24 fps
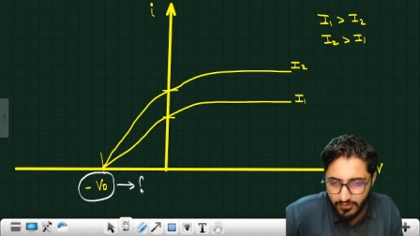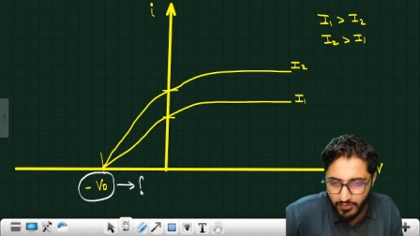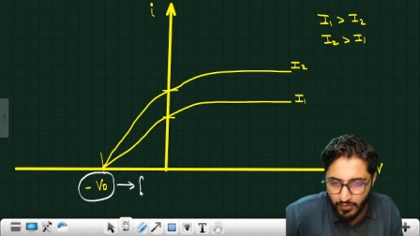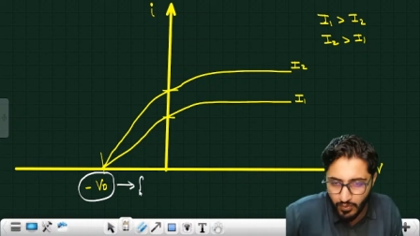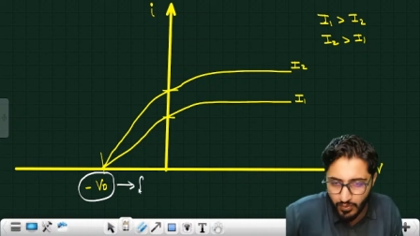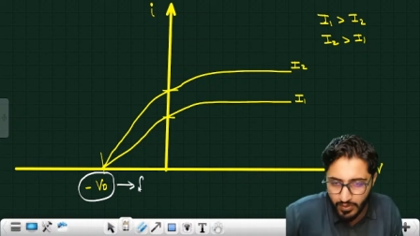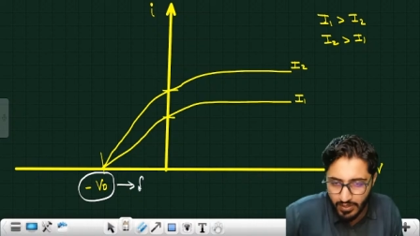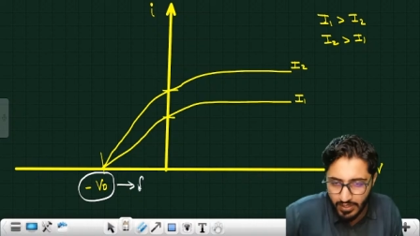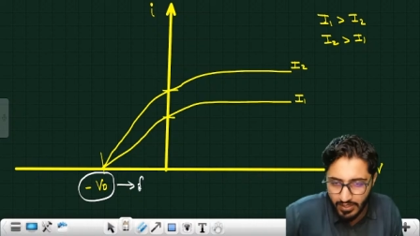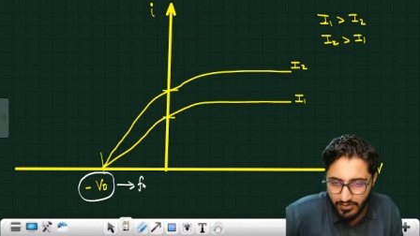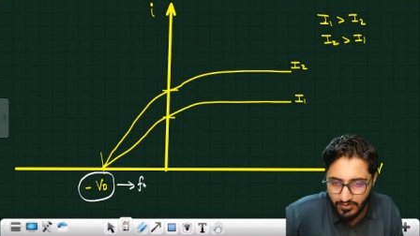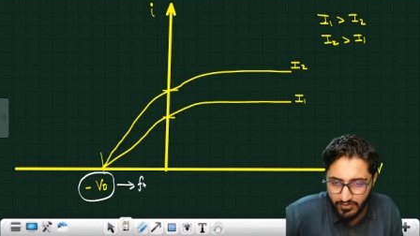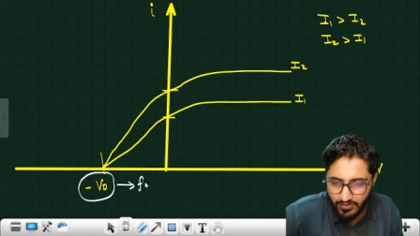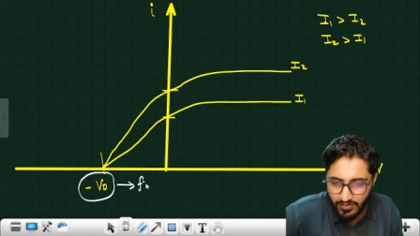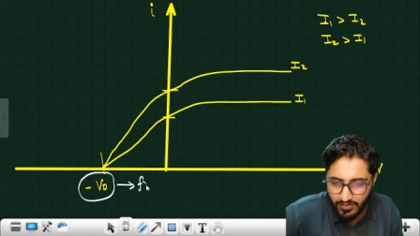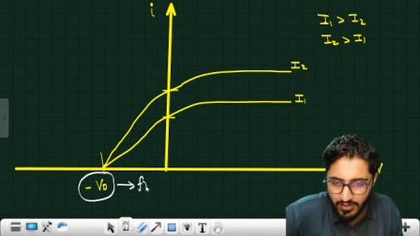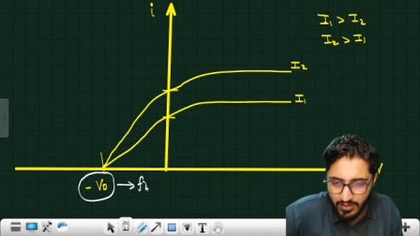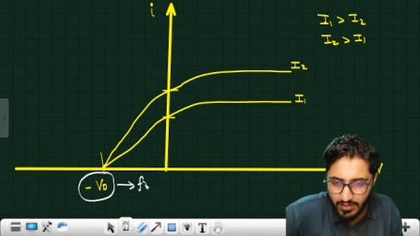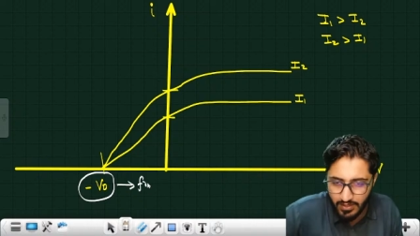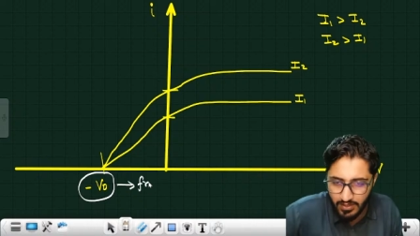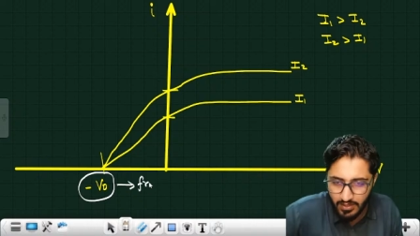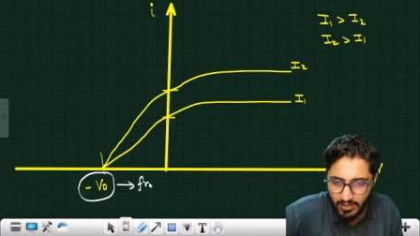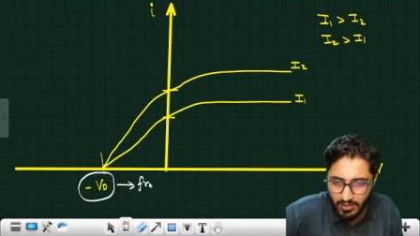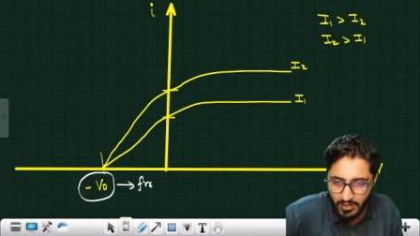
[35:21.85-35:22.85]

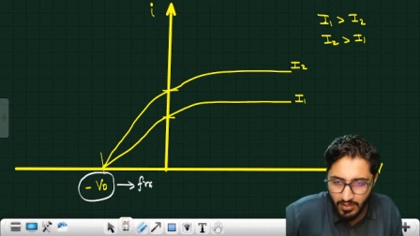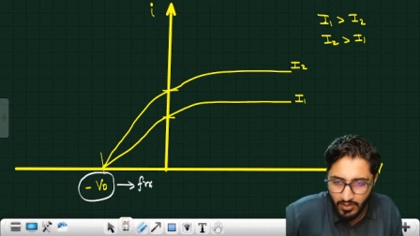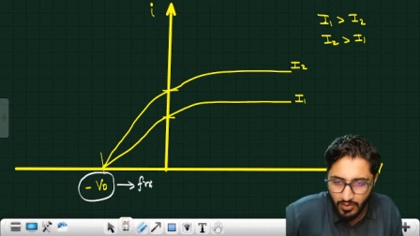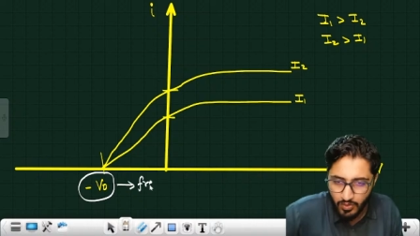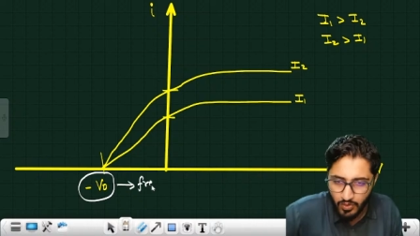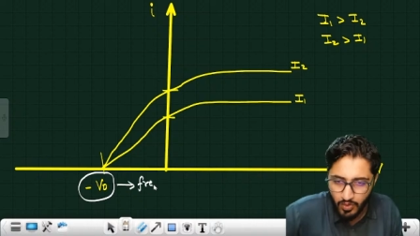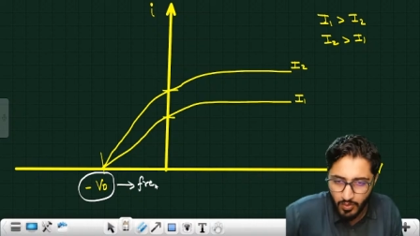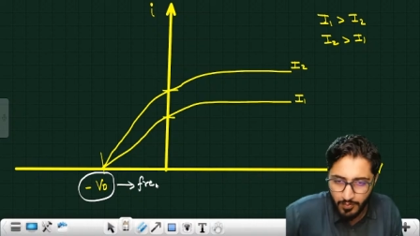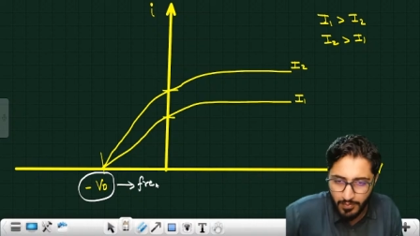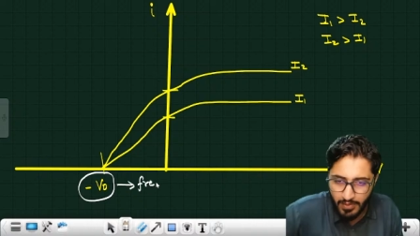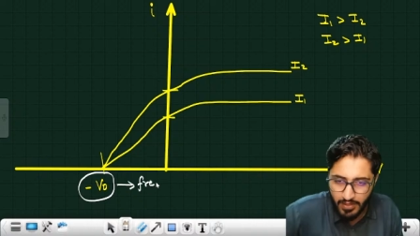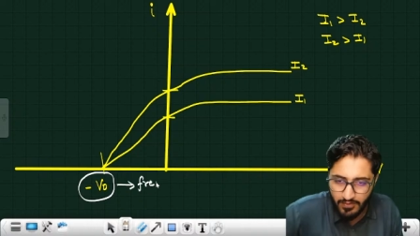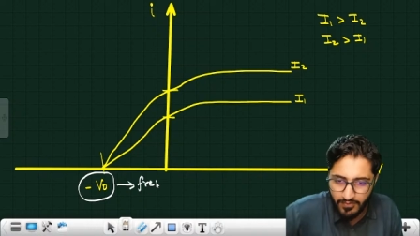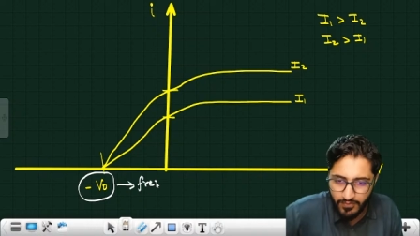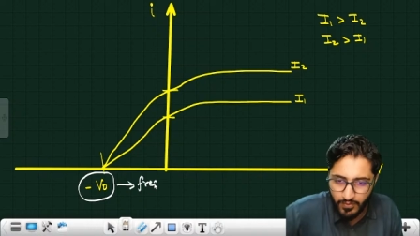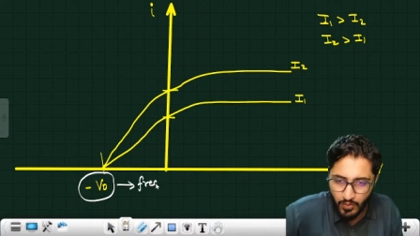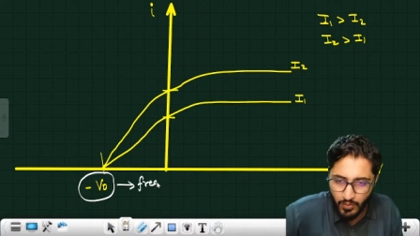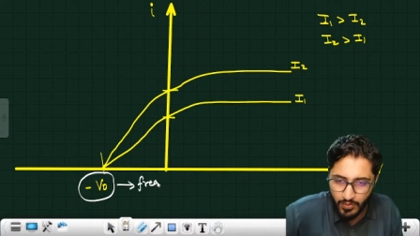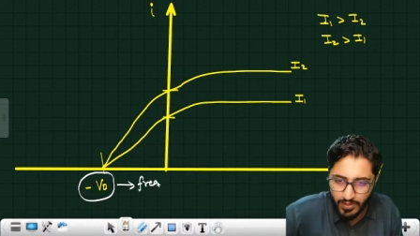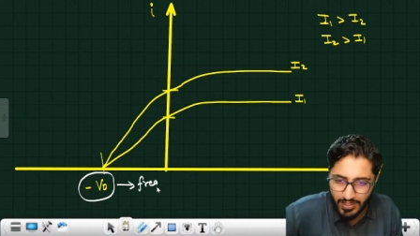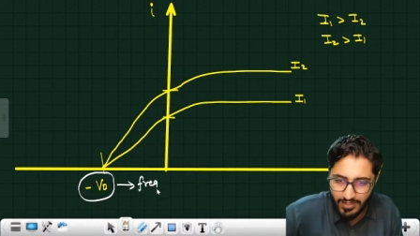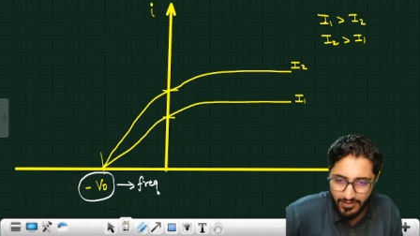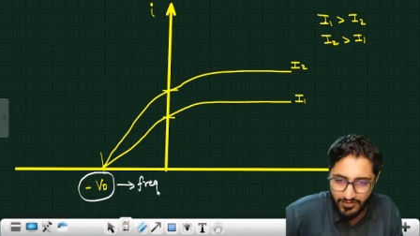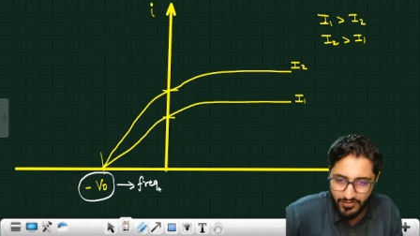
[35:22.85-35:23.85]
frequency. So my
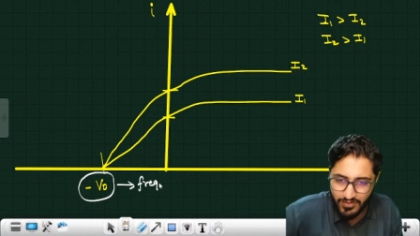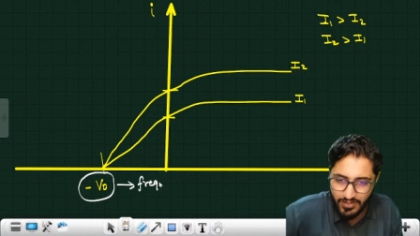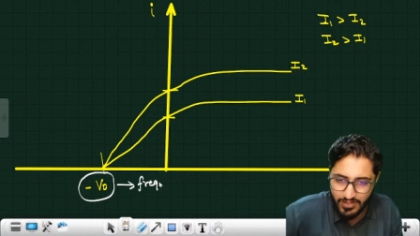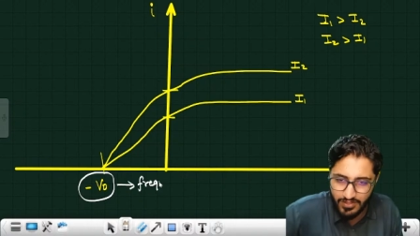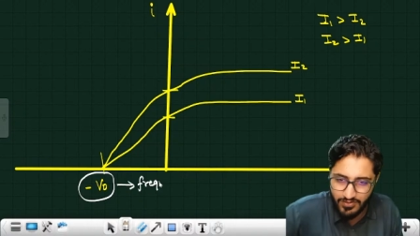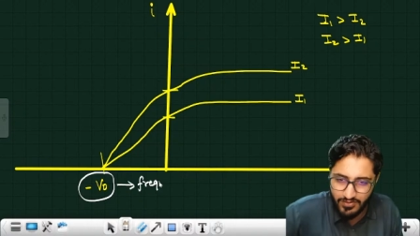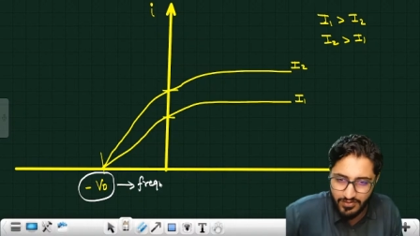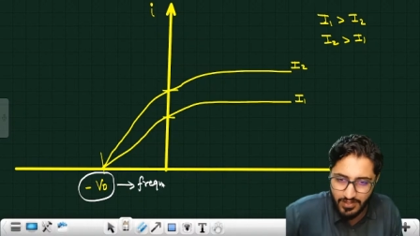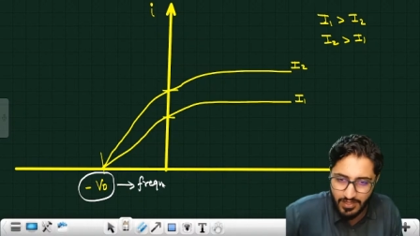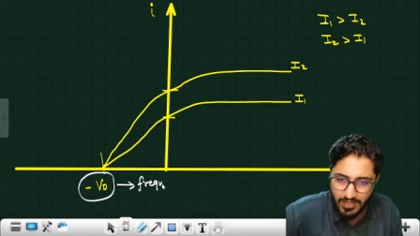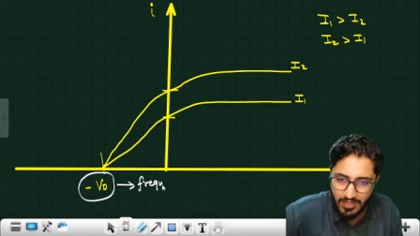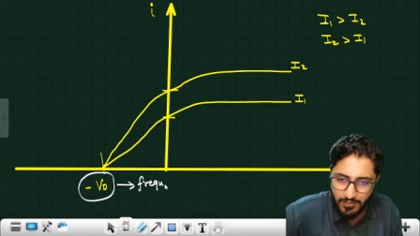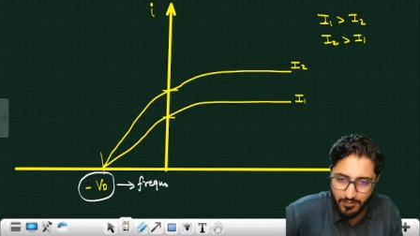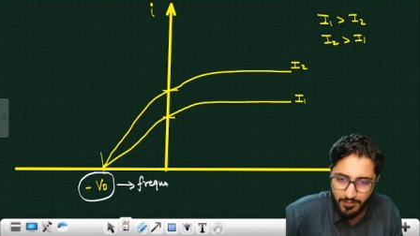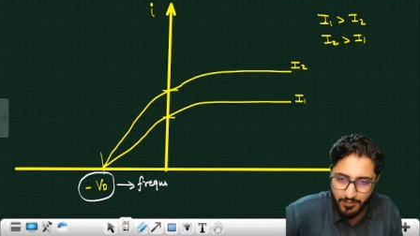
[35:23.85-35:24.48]
frequency is same.